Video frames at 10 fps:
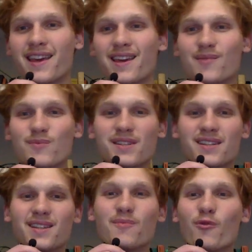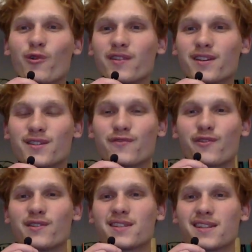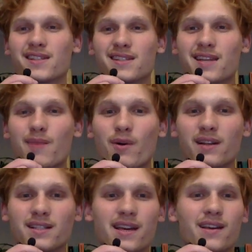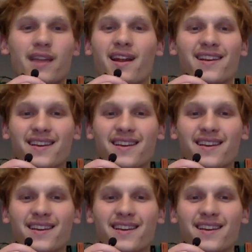hymns in the mornings for instance day by day that